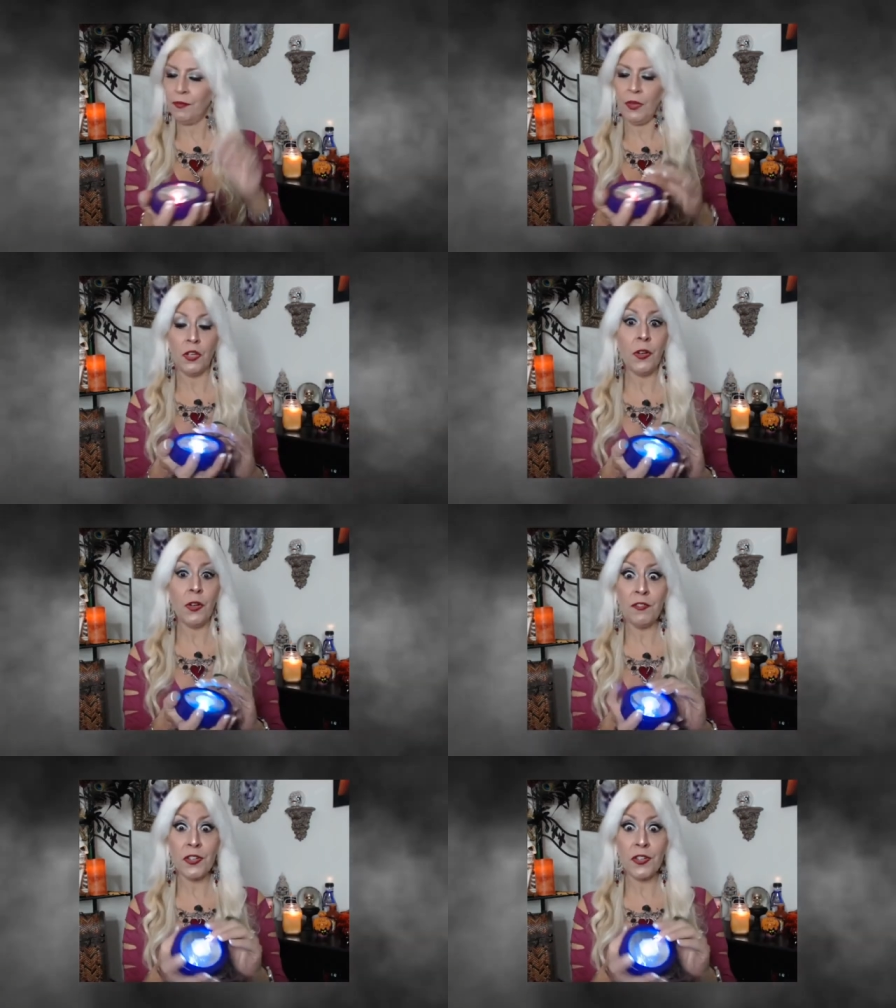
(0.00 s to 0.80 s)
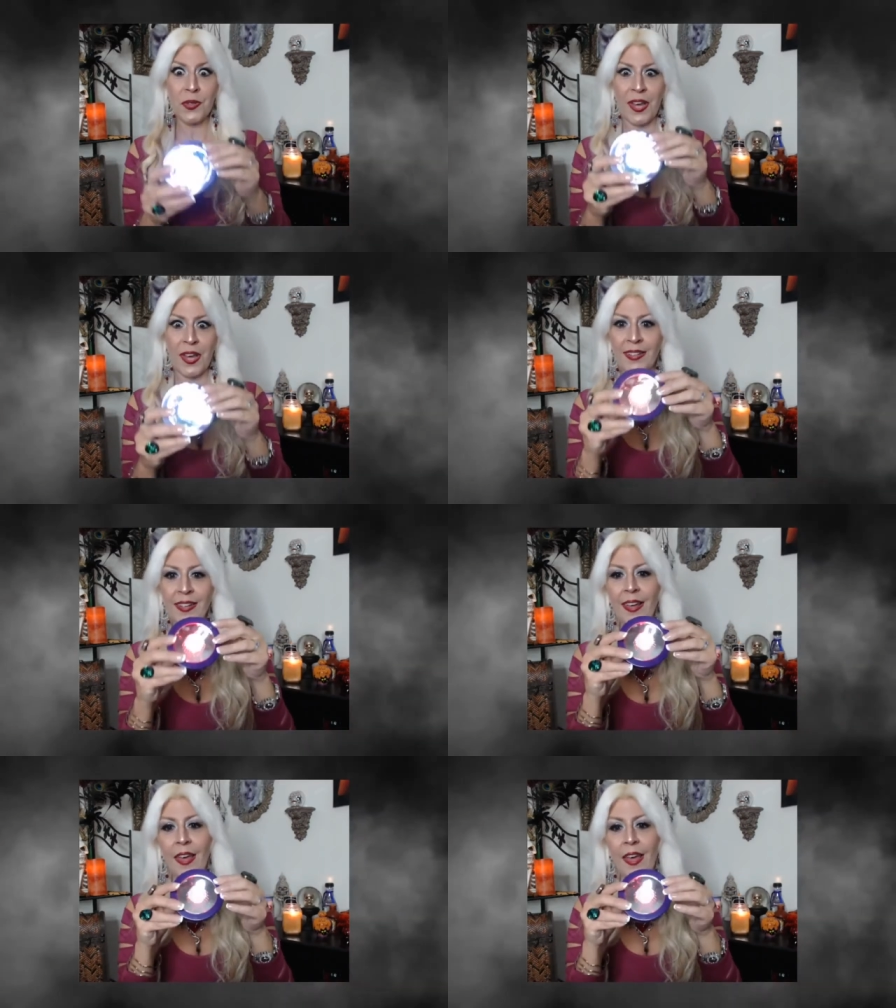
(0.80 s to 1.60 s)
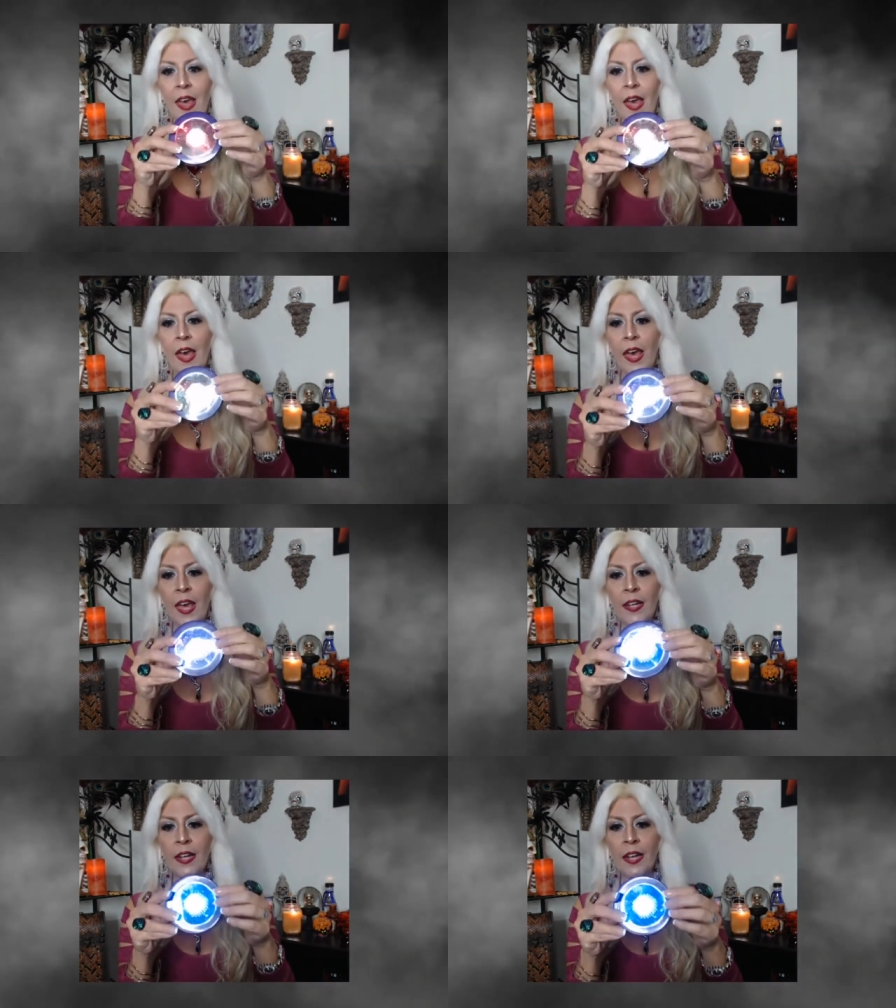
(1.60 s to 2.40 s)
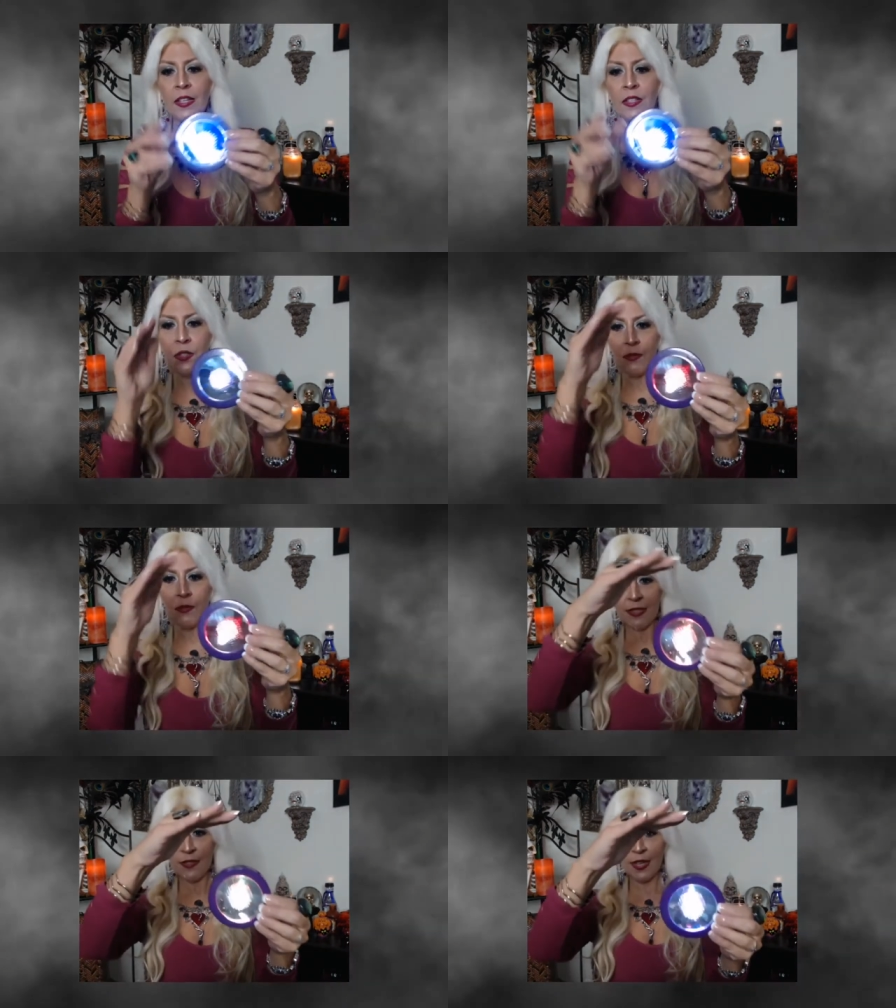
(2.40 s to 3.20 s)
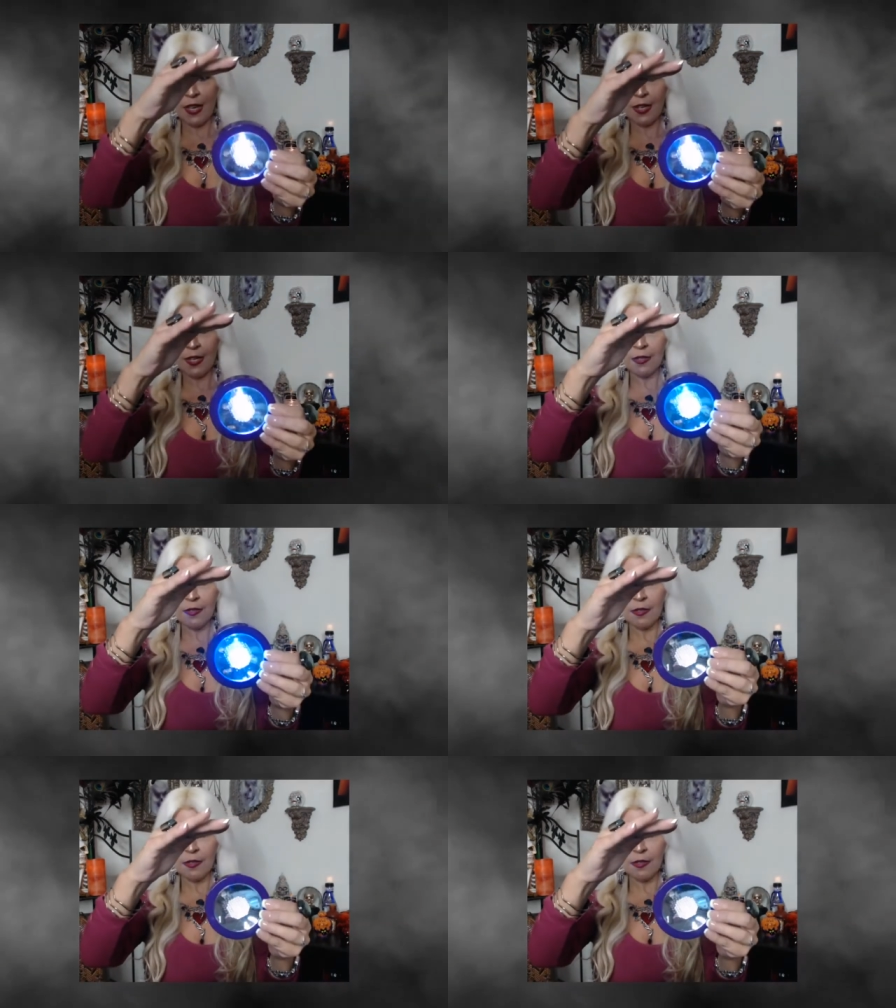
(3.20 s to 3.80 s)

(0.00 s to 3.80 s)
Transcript: You don't have to do that and it has three settings